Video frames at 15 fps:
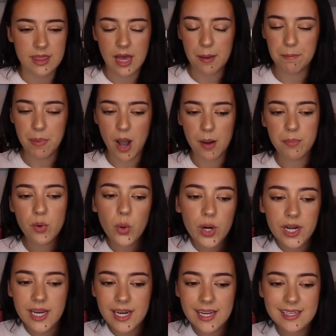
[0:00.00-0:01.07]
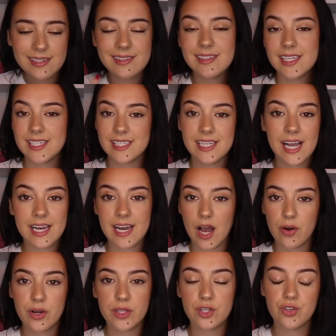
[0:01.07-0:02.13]
that popcorniness does die
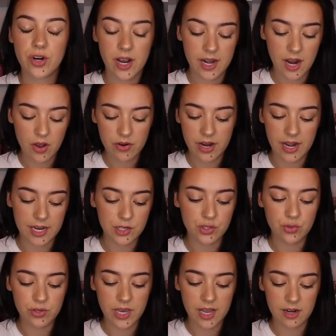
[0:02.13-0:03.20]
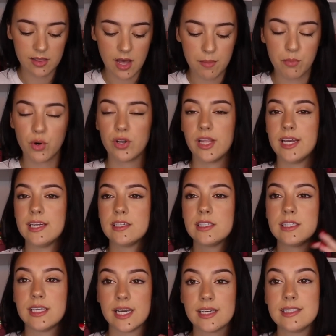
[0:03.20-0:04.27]
down in the dry down, and I do get a lot more like
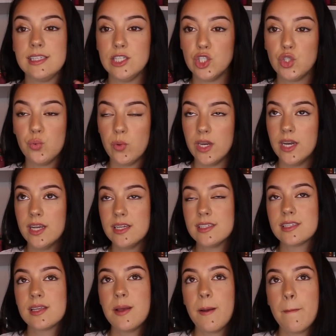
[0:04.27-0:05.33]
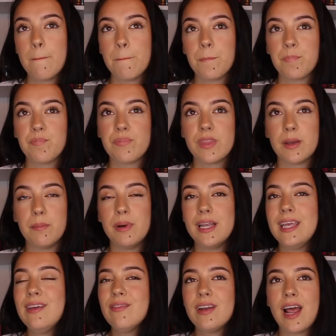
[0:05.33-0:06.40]
sexy sweetness
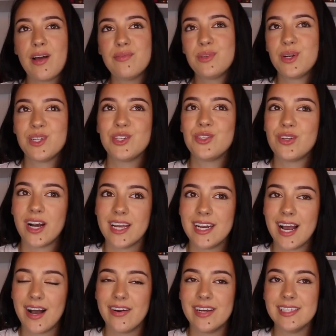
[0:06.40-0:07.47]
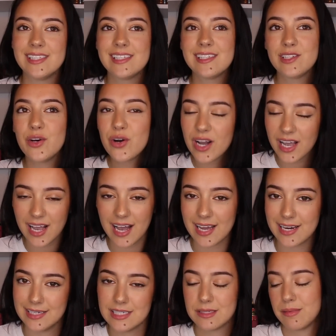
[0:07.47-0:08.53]
but even after it's dried down, I still can
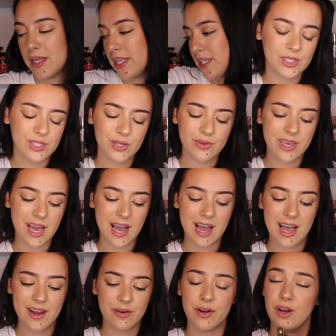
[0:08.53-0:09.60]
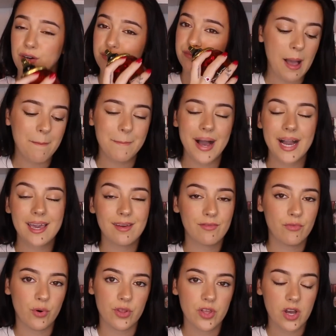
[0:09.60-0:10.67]
kind of smell So yeah, I don't know. I'm back
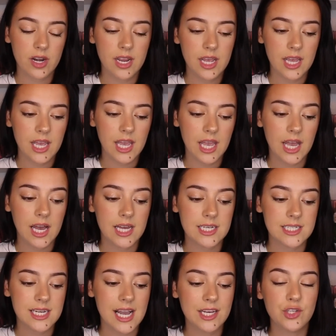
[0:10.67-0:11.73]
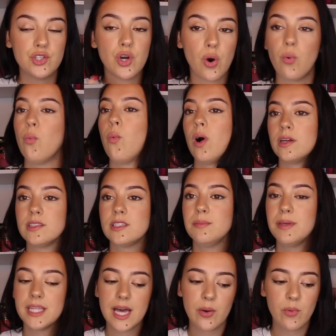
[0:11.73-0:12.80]
and forth on it and I don't want to
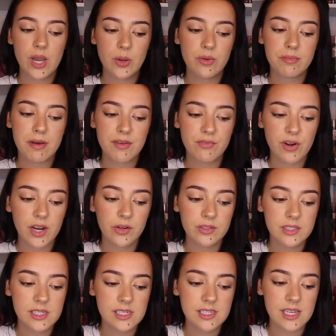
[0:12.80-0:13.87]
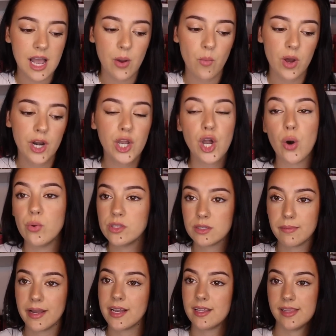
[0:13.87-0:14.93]
be that way with my fragrances. I want to go into
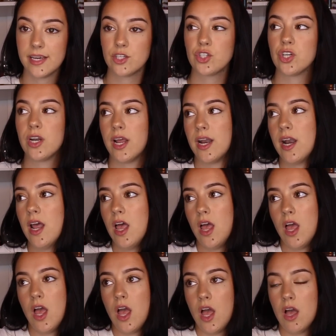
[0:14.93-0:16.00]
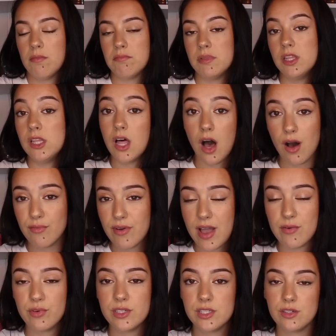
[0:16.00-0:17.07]
my collection and love
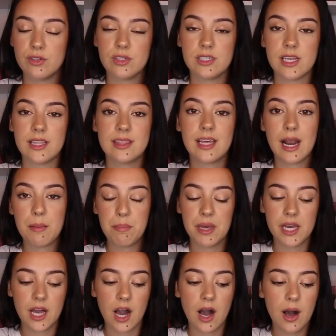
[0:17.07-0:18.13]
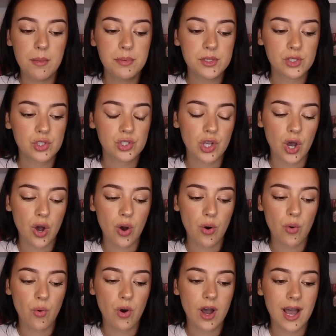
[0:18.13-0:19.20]
every single scent that I pick up.
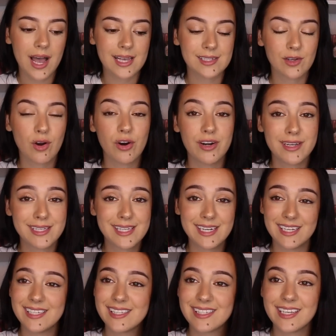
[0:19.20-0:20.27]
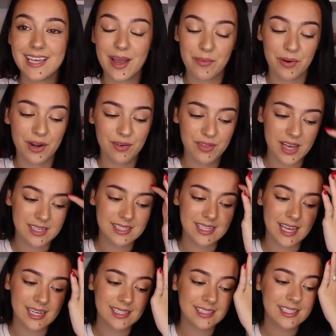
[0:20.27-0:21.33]
So as hard as it is to get rid of that
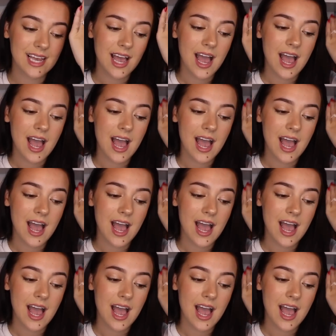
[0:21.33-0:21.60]
scent,